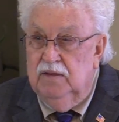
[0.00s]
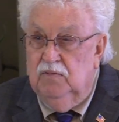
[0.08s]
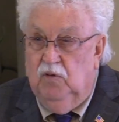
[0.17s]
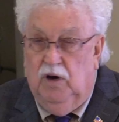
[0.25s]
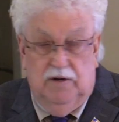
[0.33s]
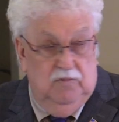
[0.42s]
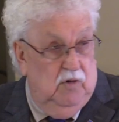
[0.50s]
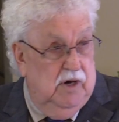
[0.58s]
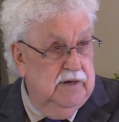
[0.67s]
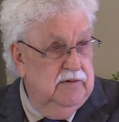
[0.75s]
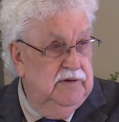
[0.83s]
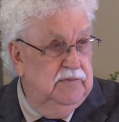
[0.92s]
Water,
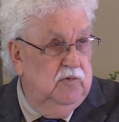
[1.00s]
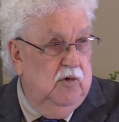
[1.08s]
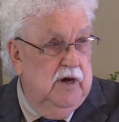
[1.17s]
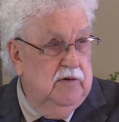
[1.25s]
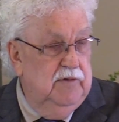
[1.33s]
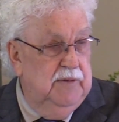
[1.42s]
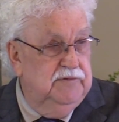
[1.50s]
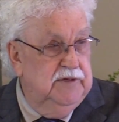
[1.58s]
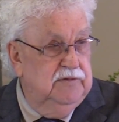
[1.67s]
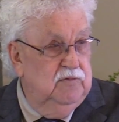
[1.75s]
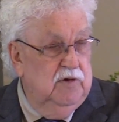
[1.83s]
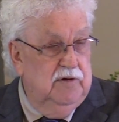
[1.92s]
water, water
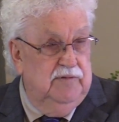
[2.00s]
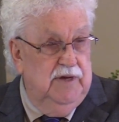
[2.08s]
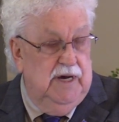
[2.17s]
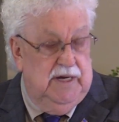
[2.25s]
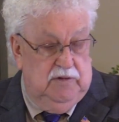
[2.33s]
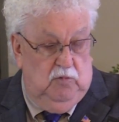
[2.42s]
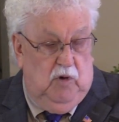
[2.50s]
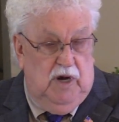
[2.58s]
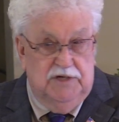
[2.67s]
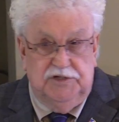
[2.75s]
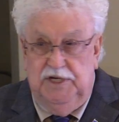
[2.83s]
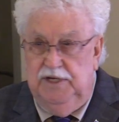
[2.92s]
represents the Word of God. The
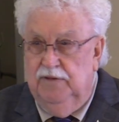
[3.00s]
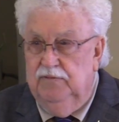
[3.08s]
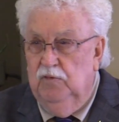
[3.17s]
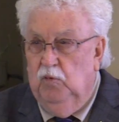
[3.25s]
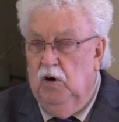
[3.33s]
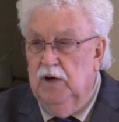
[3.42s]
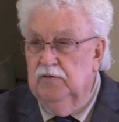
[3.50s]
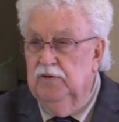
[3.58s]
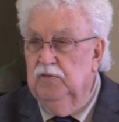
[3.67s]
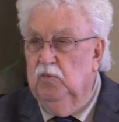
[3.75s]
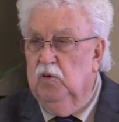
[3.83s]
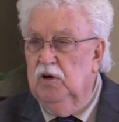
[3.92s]
washing of the water
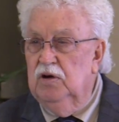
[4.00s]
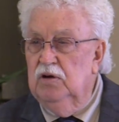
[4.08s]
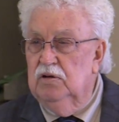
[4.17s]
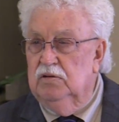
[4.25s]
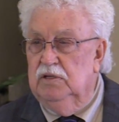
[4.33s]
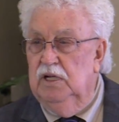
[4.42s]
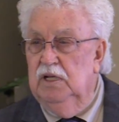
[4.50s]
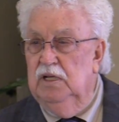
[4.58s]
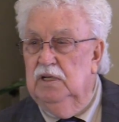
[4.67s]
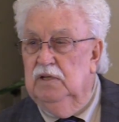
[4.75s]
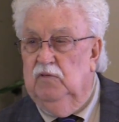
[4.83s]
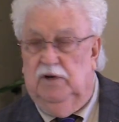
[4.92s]
of the Word.
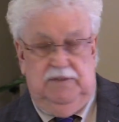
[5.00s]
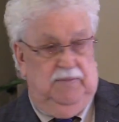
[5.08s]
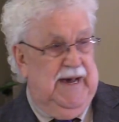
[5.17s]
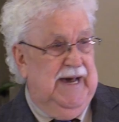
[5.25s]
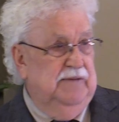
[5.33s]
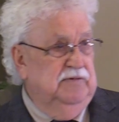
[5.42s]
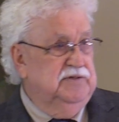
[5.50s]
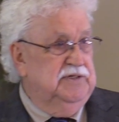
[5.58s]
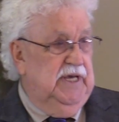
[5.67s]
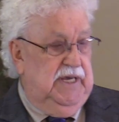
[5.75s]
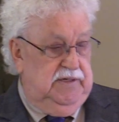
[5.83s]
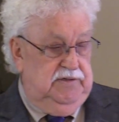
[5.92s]
What the Bible
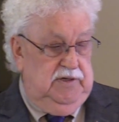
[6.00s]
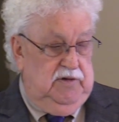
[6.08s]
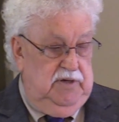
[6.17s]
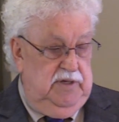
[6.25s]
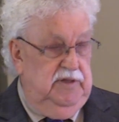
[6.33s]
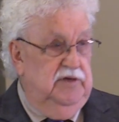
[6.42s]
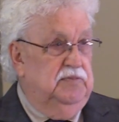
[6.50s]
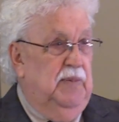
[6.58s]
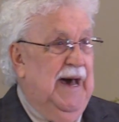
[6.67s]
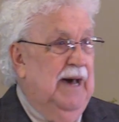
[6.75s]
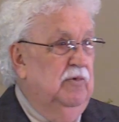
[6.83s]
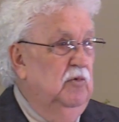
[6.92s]
says. You know, this
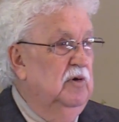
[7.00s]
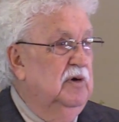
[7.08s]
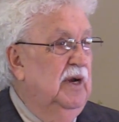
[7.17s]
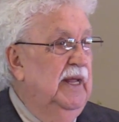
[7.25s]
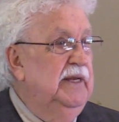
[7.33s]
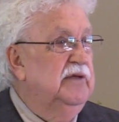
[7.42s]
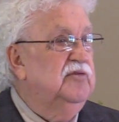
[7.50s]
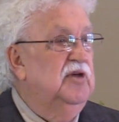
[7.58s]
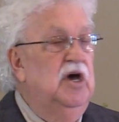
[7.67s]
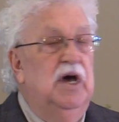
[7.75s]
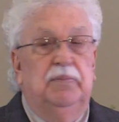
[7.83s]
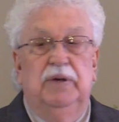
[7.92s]
Bible will clean us
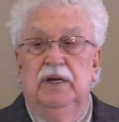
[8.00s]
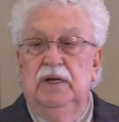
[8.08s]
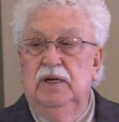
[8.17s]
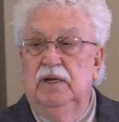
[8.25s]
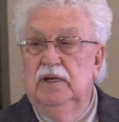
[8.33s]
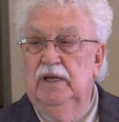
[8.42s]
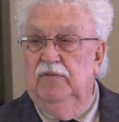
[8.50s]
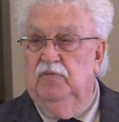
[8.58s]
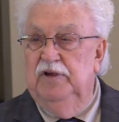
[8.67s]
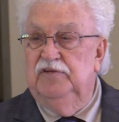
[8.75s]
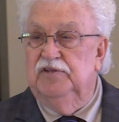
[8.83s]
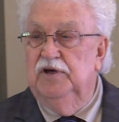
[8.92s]
up. If
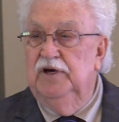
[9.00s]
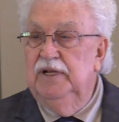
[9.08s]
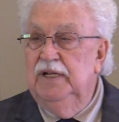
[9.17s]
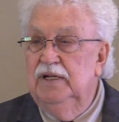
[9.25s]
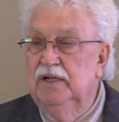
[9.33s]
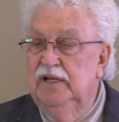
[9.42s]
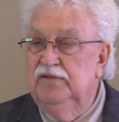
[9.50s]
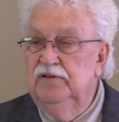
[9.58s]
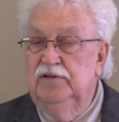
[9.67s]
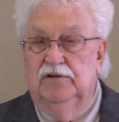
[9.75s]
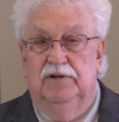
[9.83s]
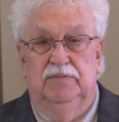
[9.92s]
we study it,
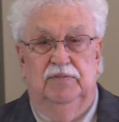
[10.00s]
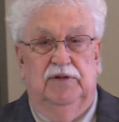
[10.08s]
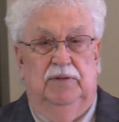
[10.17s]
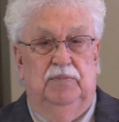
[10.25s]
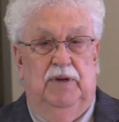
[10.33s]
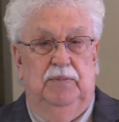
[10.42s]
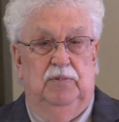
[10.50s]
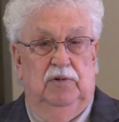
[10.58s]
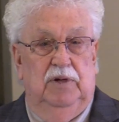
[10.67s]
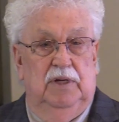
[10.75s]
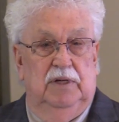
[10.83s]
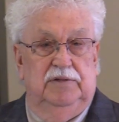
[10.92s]
listen to it, some people
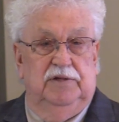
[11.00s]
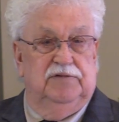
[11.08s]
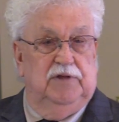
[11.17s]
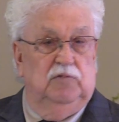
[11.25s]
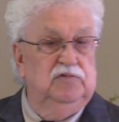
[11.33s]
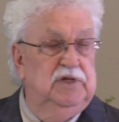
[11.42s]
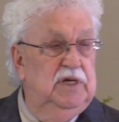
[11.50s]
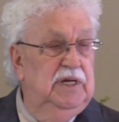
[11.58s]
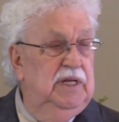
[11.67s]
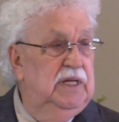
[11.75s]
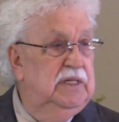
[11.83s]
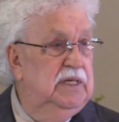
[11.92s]
just don't
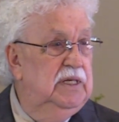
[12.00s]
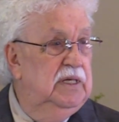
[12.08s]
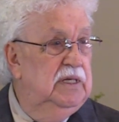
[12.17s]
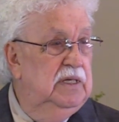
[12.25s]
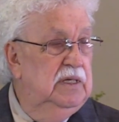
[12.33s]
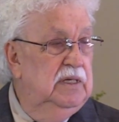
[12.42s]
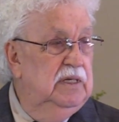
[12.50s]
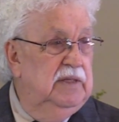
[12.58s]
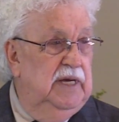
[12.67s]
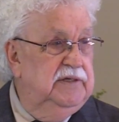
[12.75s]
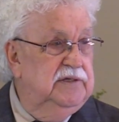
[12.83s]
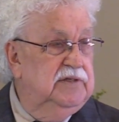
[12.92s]
study it.
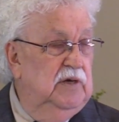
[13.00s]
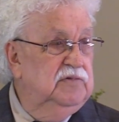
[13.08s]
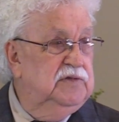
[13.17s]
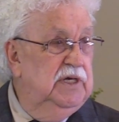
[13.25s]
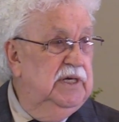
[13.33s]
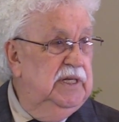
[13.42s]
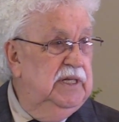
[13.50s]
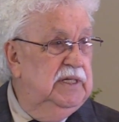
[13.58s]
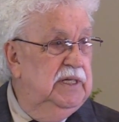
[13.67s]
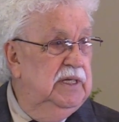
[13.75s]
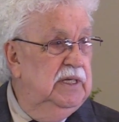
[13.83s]
They just don't study it.